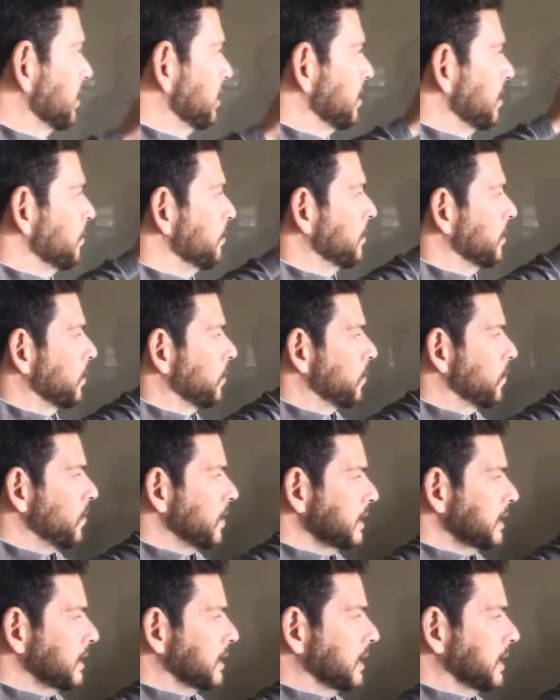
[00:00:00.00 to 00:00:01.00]
They'll put
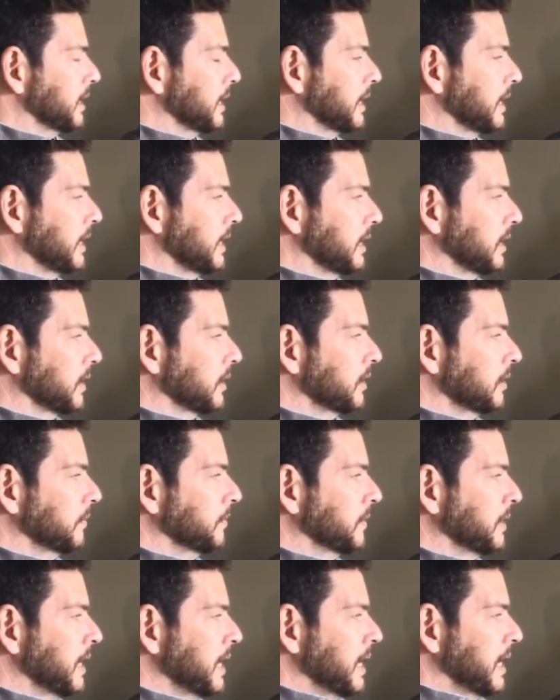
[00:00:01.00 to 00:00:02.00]
one kid in here,
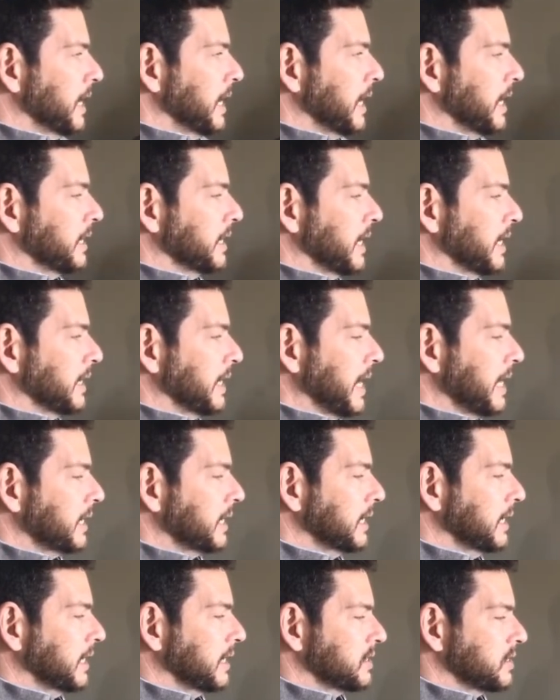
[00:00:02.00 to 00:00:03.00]
and then that
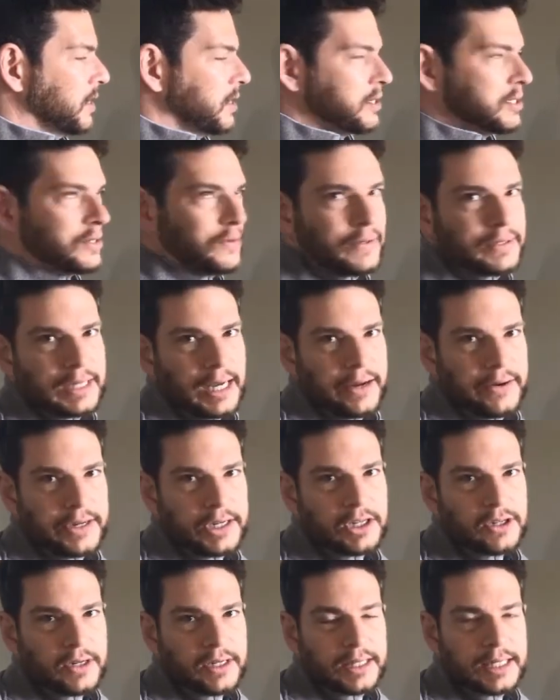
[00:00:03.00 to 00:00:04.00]
kid is also down
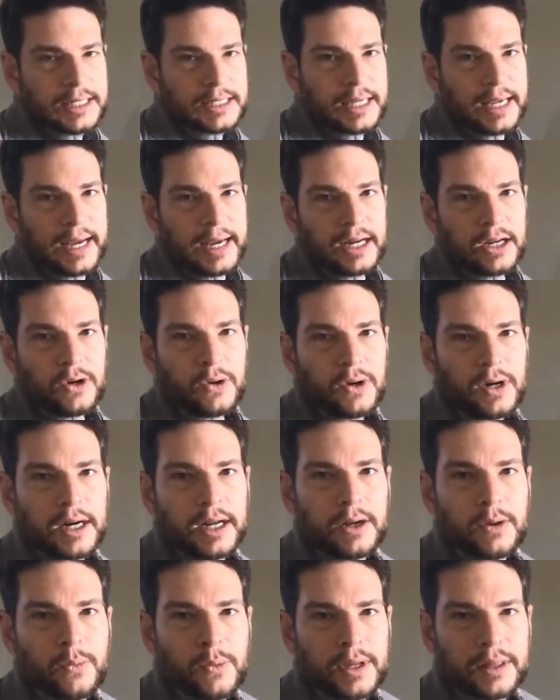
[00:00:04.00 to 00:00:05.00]
here in this
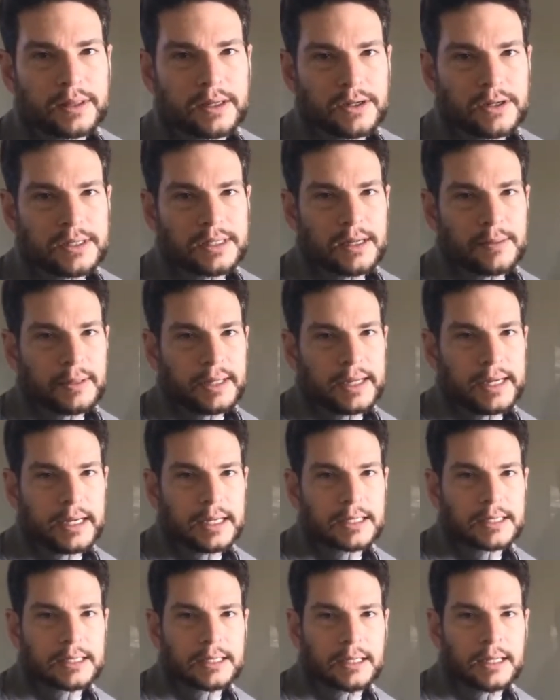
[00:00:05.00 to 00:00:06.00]
category with their
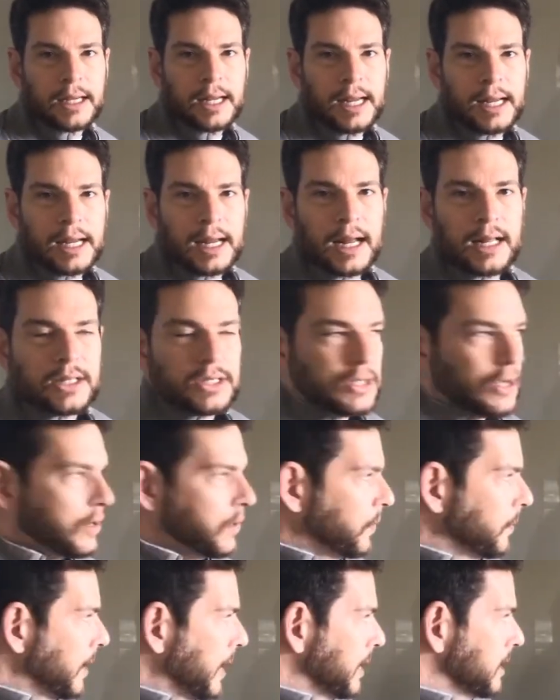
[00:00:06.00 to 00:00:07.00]
siblings. And
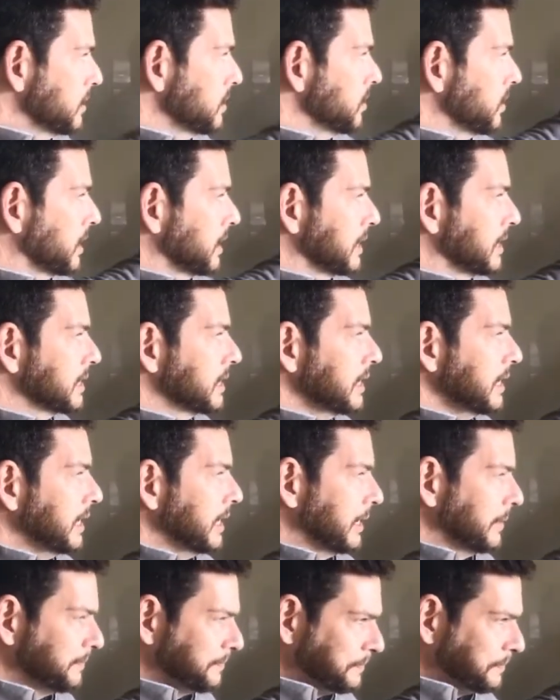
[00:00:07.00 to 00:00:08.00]
so, as you can see,